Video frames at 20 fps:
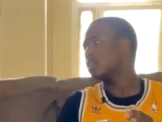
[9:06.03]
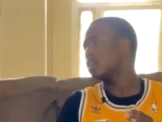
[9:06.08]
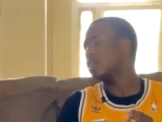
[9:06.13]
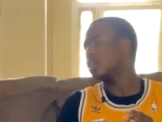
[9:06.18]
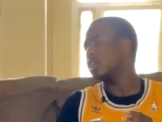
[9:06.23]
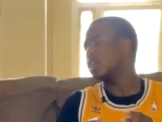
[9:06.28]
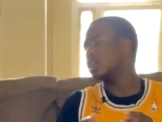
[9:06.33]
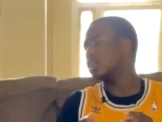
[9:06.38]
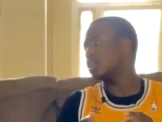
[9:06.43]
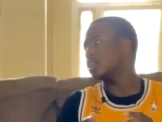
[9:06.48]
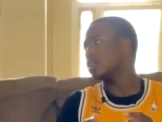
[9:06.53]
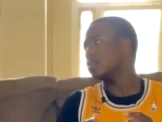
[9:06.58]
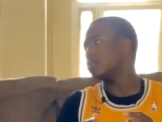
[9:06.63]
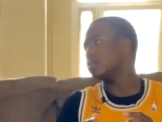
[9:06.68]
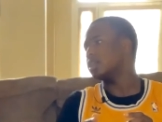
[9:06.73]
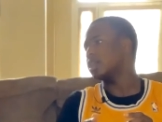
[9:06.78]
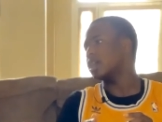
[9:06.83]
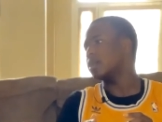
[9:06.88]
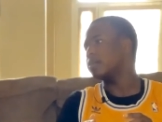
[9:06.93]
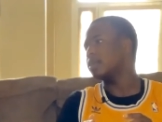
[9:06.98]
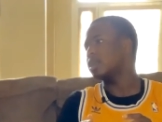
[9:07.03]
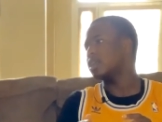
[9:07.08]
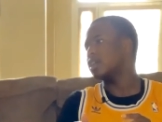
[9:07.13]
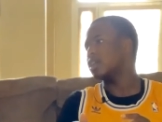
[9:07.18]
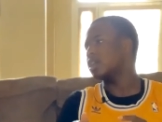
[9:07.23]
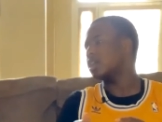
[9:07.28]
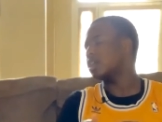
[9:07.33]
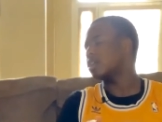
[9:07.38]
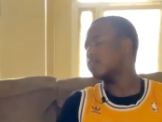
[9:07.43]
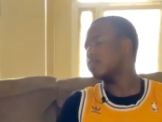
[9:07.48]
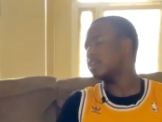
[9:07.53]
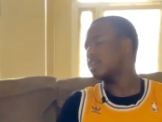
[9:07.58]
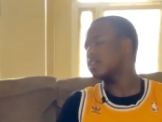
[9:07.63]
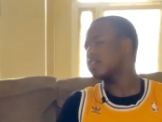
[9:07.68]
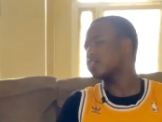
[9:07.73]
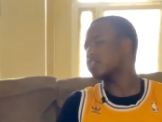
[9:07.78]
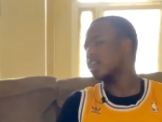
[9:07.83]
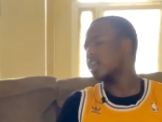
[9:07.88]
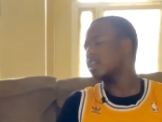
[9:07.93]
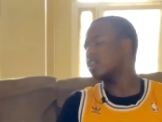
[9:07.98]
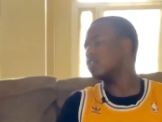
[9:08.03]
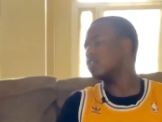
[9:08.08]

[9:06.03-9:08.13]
in the NBA, but in the NFL, it's like they're